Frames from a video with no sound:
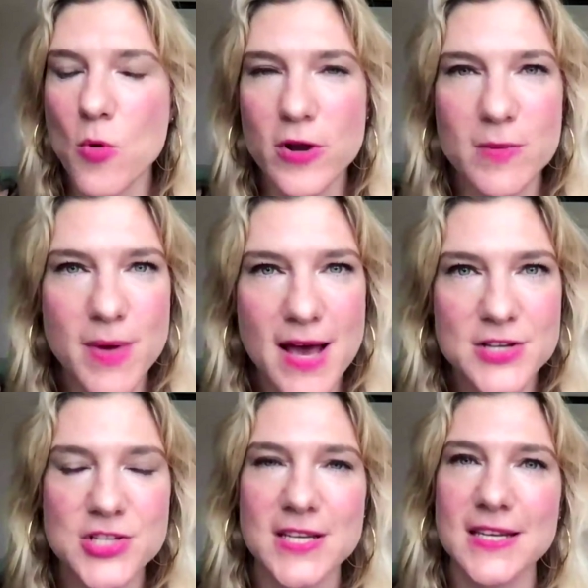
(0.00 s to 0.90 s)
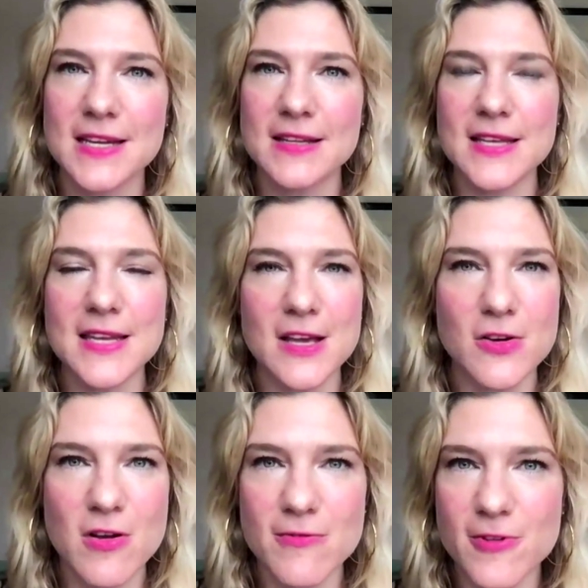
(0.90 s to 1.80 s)
more compassion,
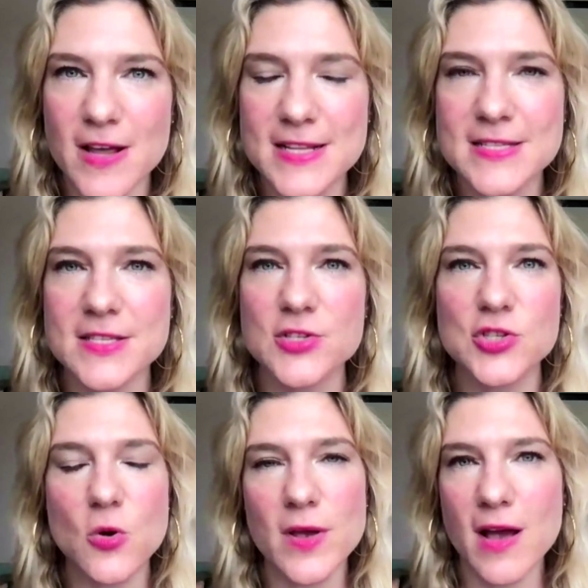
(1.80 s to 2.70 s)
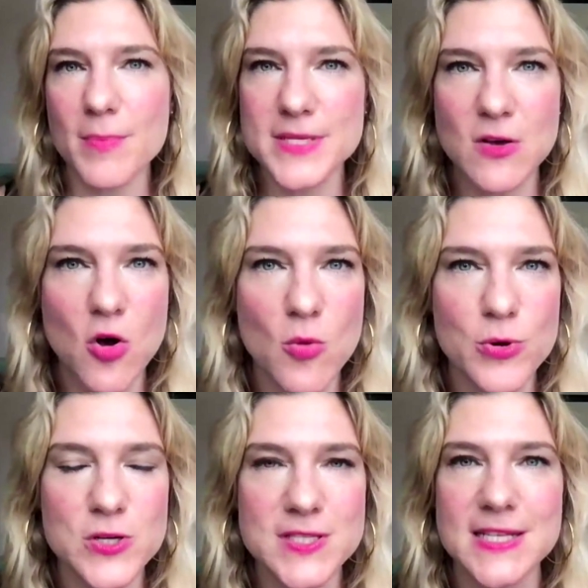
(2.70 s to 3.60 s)
leaning on our friends, showing up as a
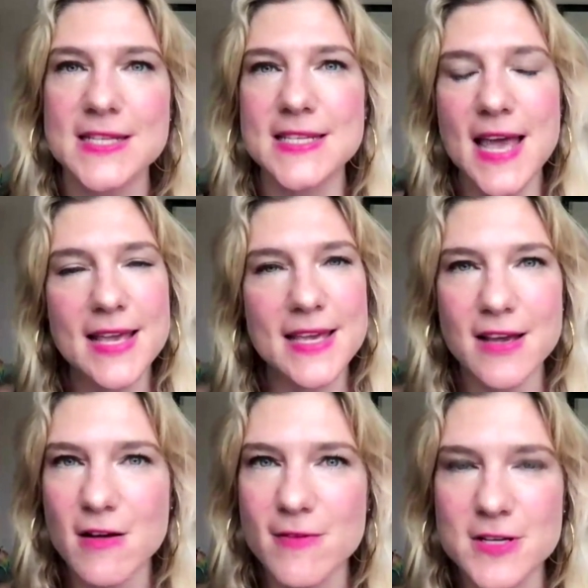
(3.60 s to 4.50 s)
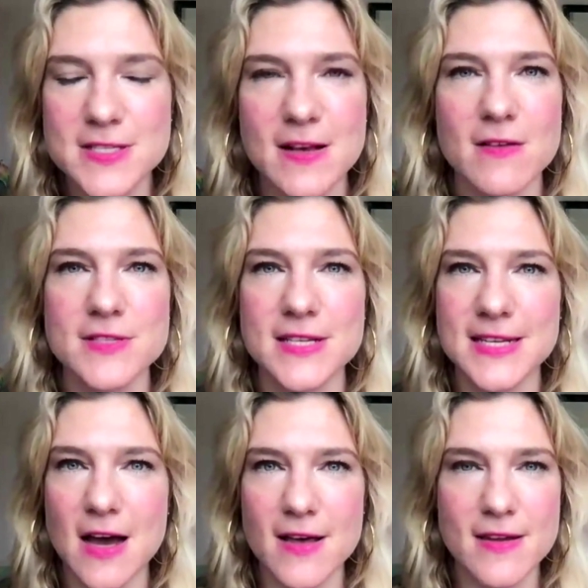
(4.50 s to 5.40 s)
whole person, taking care of
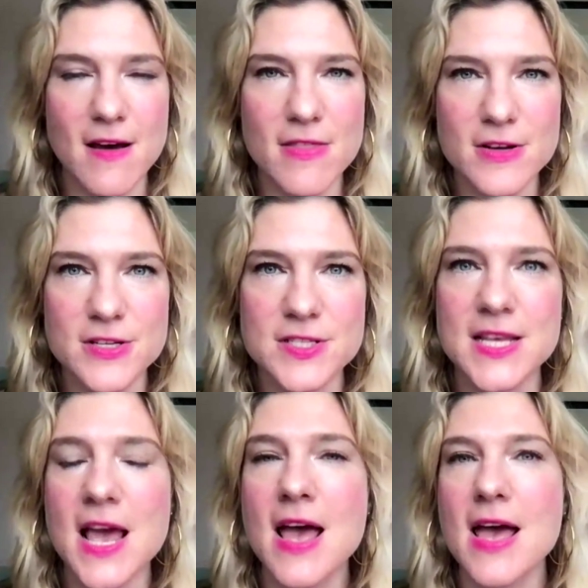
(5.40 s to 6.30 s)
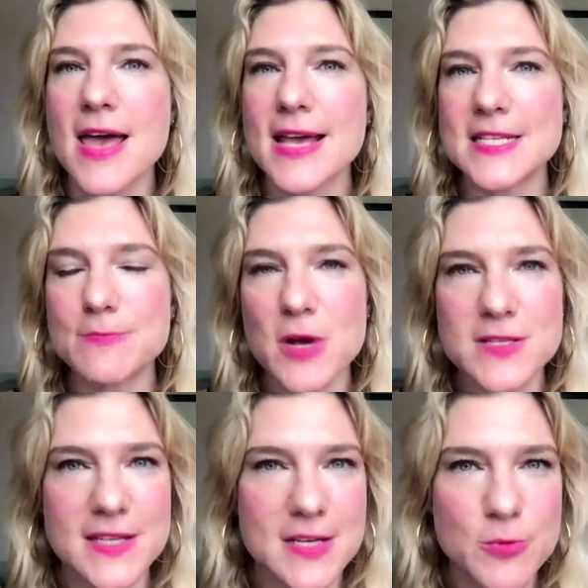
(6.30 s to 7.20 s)
ourselves and the and others,
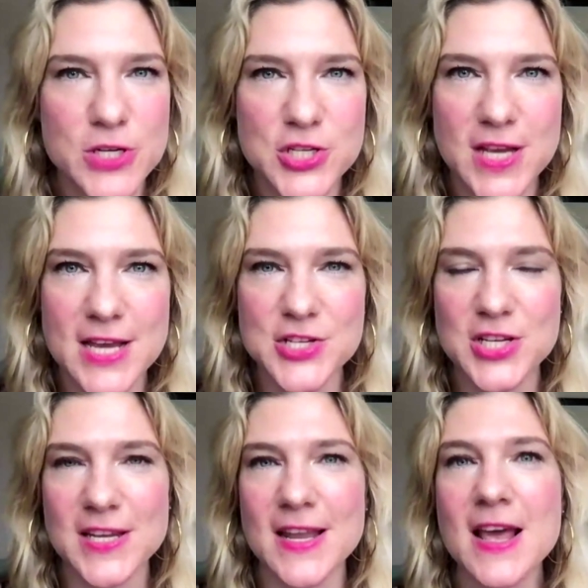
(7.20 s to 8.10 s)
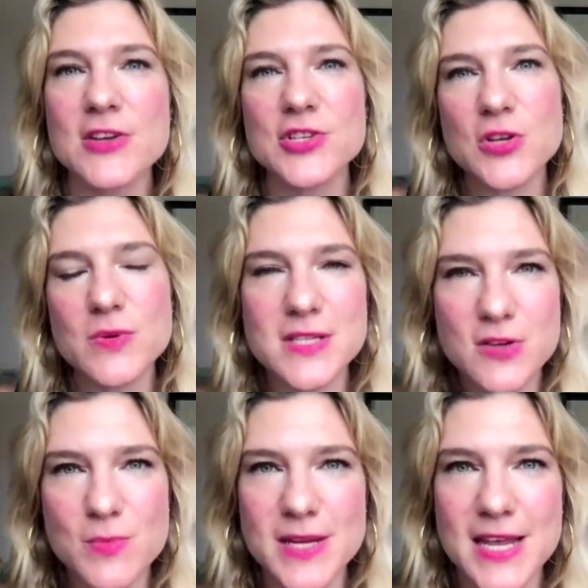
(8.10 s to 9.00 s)
expressing appreciation, showing
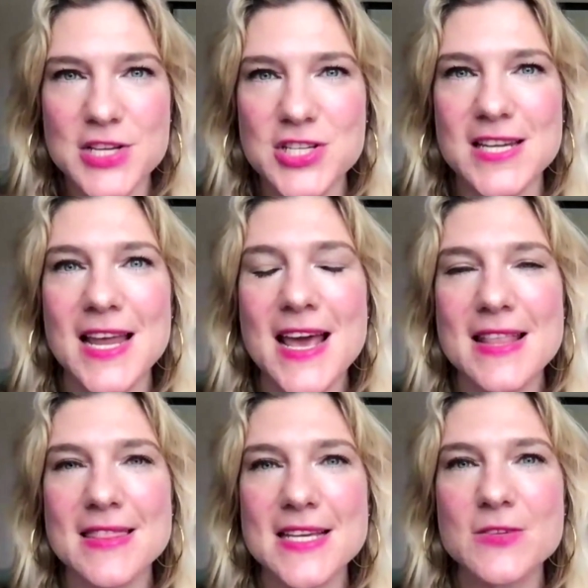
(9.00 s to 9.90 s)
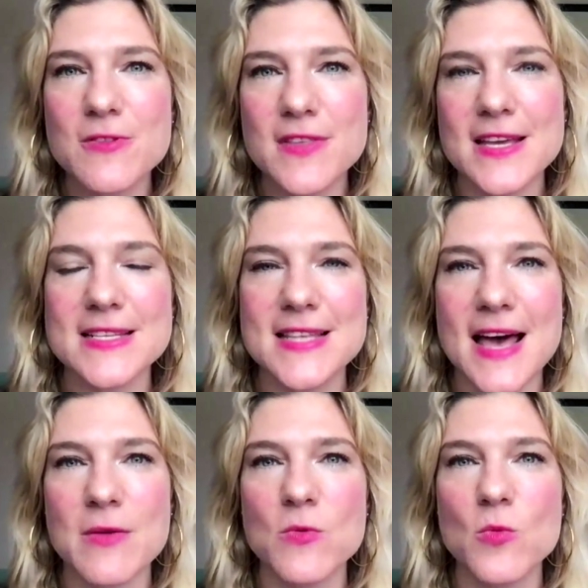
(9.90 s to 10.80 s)
determination. These are
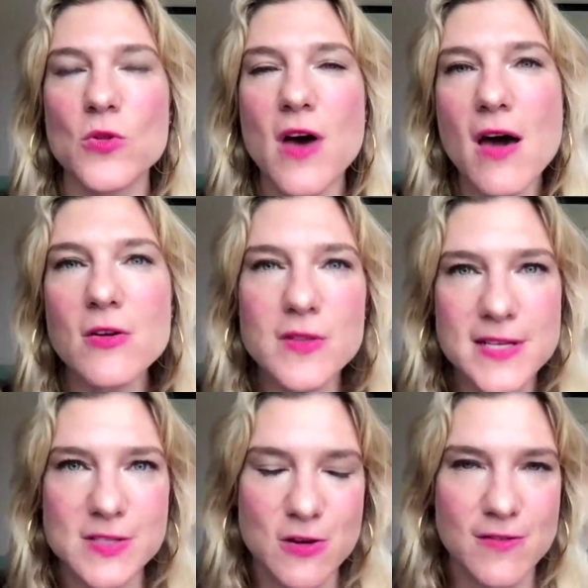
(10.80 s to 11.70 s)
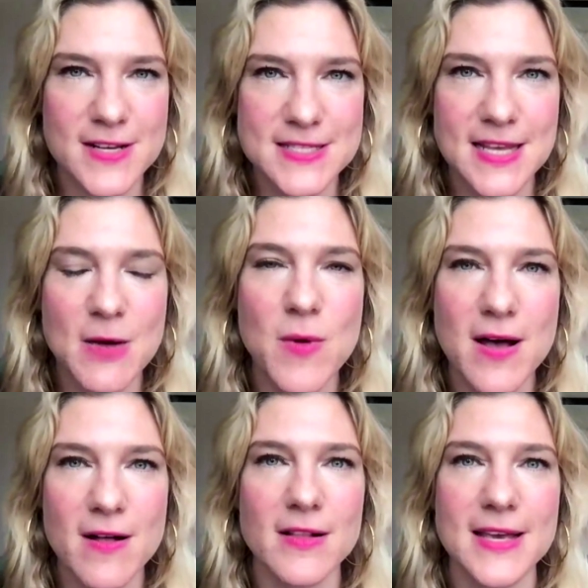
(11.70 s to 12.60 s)
things that will not only serve us
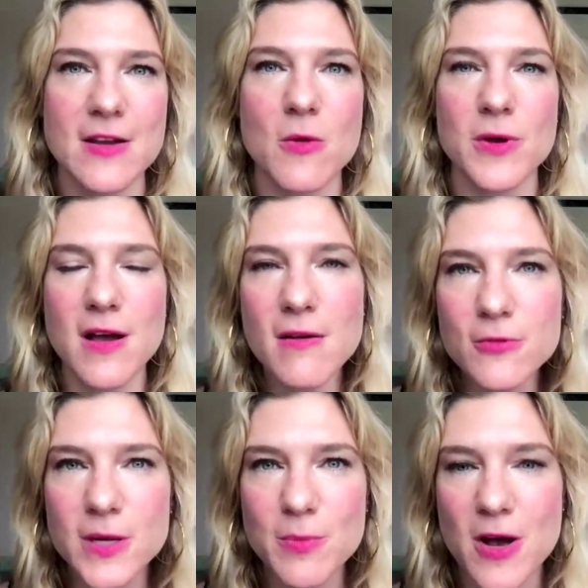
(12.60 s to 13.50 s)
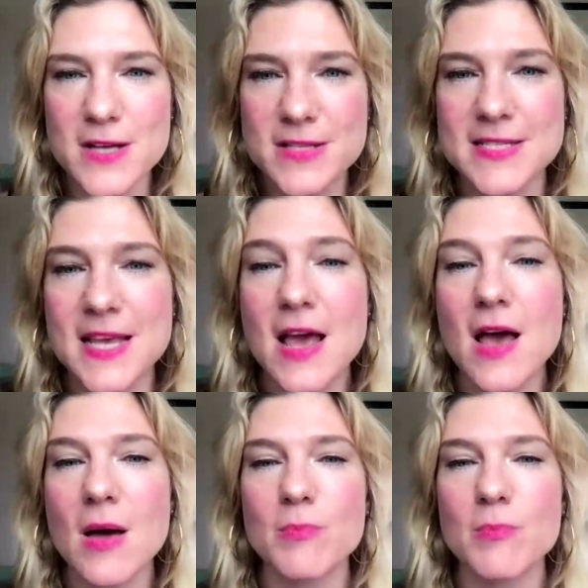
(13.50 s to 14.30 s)
well in our recovery process,